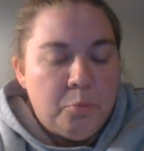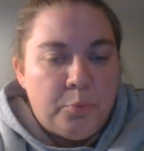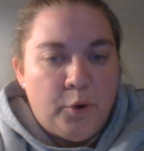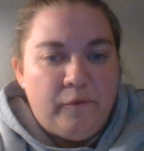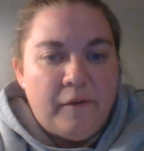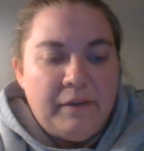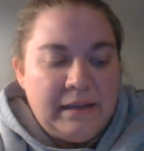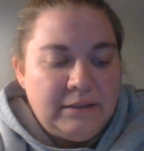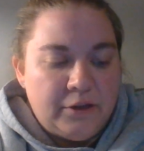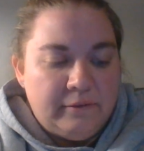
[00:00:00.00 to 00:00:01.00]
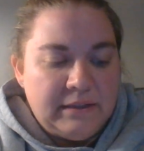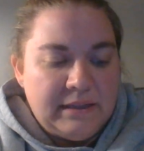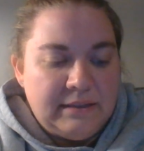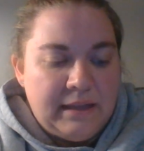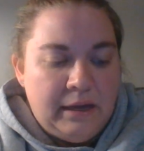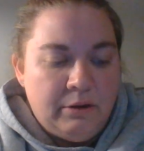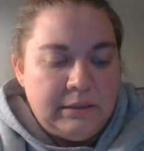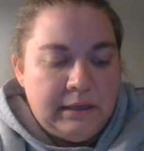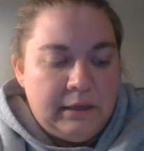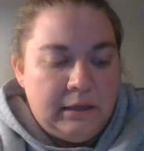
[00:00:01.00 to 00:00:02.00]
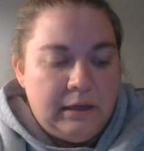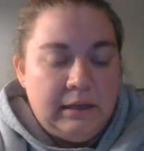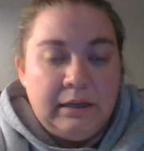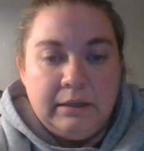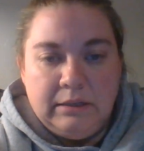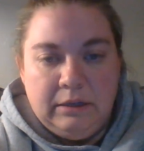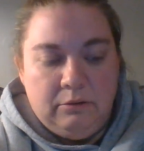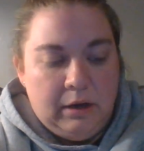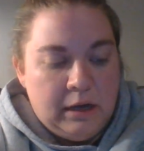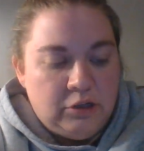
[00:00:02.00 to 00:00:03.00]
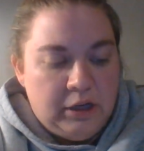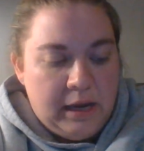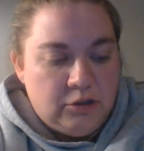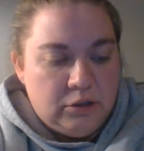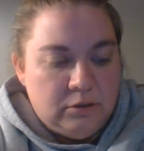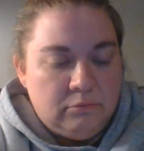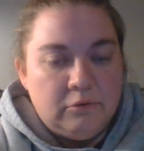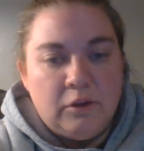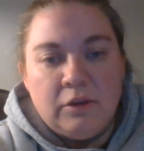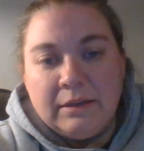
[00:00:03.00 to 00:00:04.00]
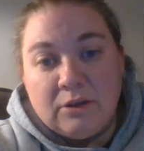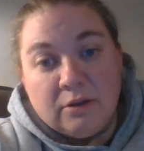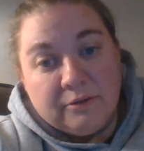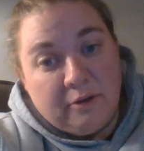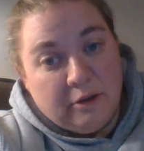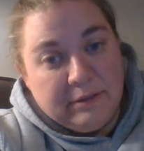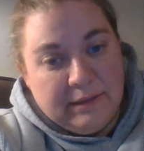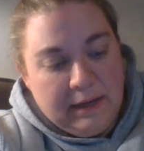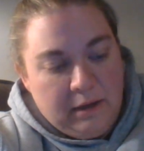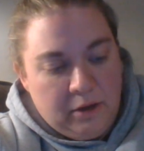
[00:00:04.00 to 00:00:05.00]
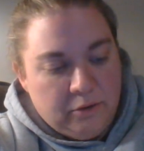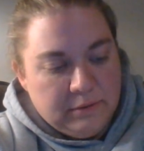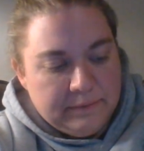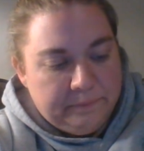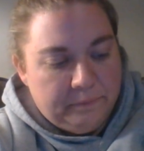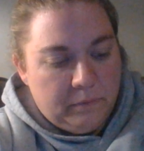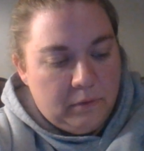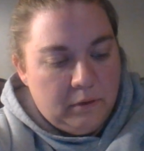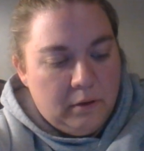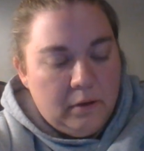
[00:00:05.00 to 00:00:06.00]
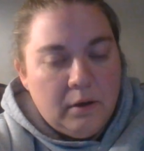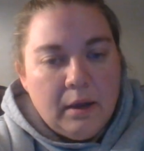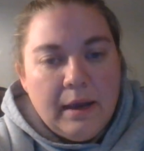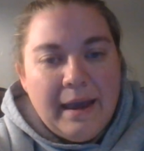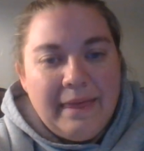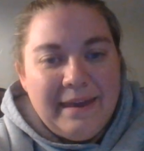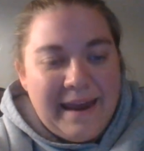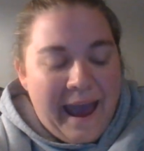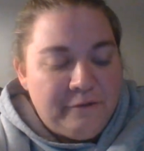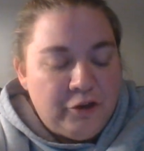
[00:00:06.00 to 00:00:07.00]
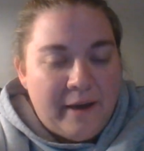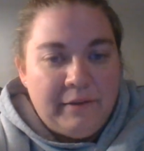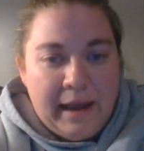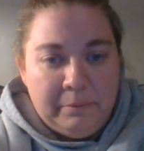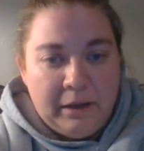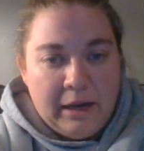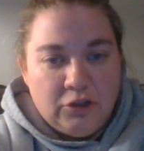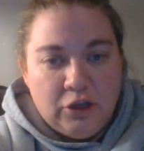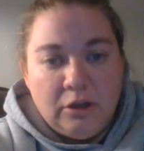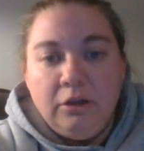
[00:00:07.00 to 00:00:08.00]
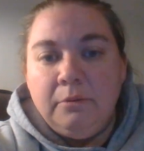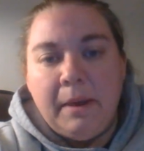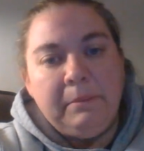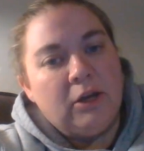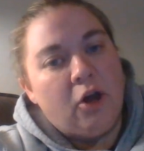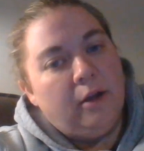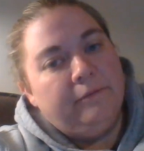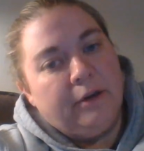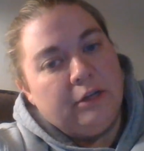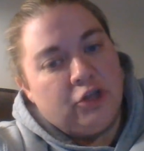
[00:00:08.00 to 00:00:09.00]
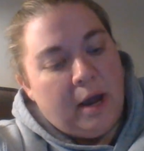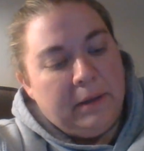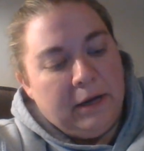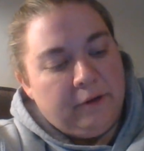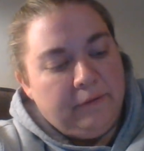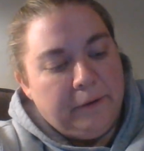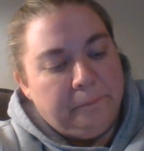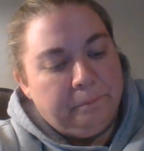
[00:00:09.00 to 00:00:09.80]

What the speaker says: Proof of in-services that you attended and continuing education, that's also called CEUs. And then after you have an application, you may be called for a job interview.